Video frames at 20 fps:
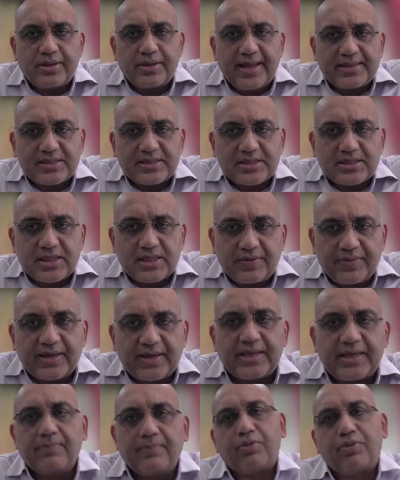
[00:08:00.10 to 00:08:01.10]
that giving
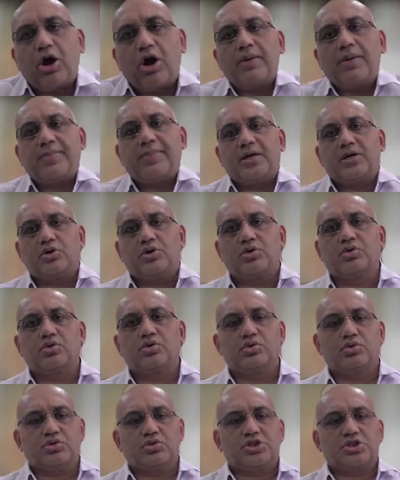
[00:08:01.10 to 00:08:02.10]
an employment
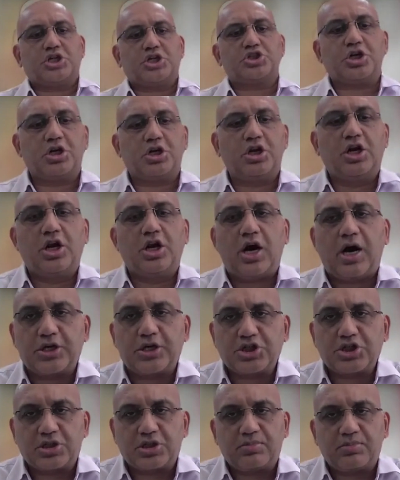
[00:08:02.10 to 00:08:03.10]
to such a large
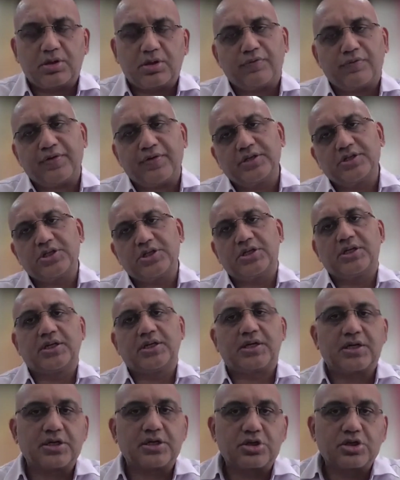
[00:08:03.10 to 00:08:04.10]
number of
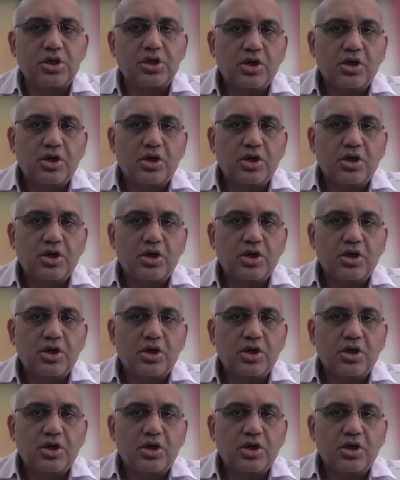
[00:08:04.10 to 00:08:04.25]
engineers